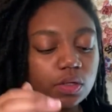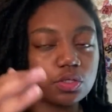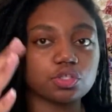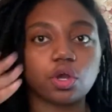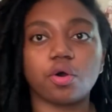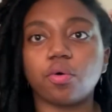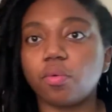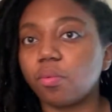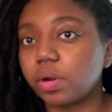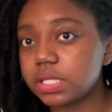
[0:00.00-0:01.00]
So
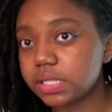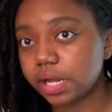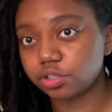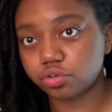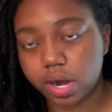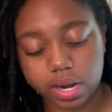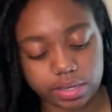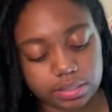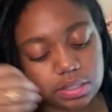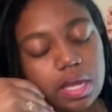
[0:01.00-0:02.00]
once that
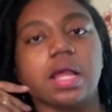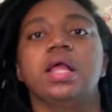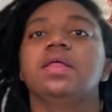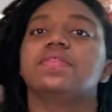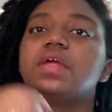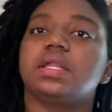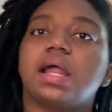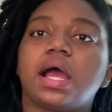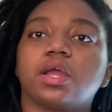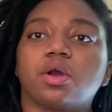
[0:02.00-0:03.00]
dries, then
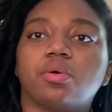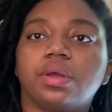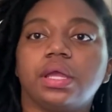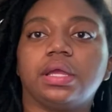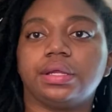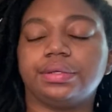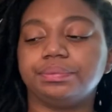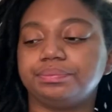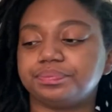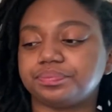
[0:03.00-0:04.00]
I go in